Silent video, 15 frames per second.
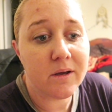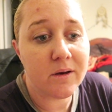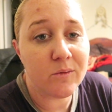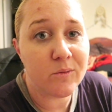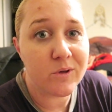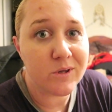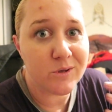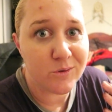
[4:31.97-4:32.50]
And
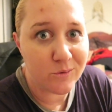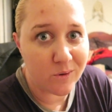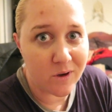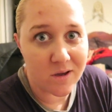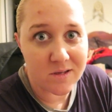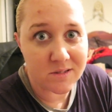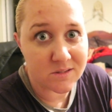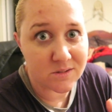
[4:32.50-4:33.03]
I want you
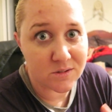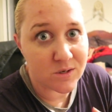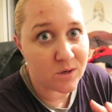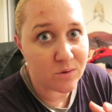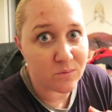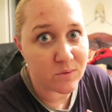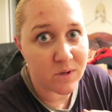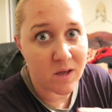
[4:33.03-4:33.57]
guys to
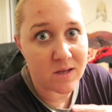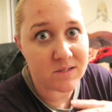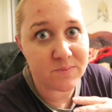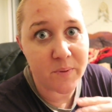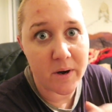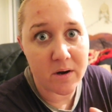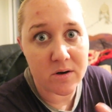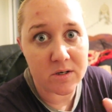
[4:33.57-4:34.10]
know that
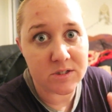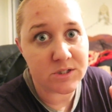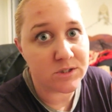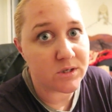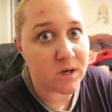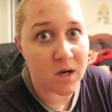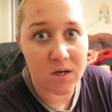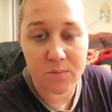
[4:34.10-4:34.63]
as parents,
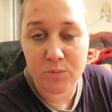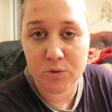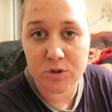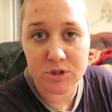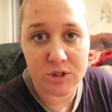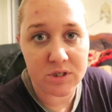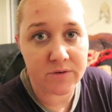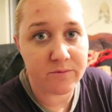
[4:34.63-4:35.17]
you gotta
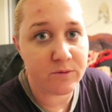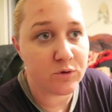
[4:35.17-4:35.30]
push it.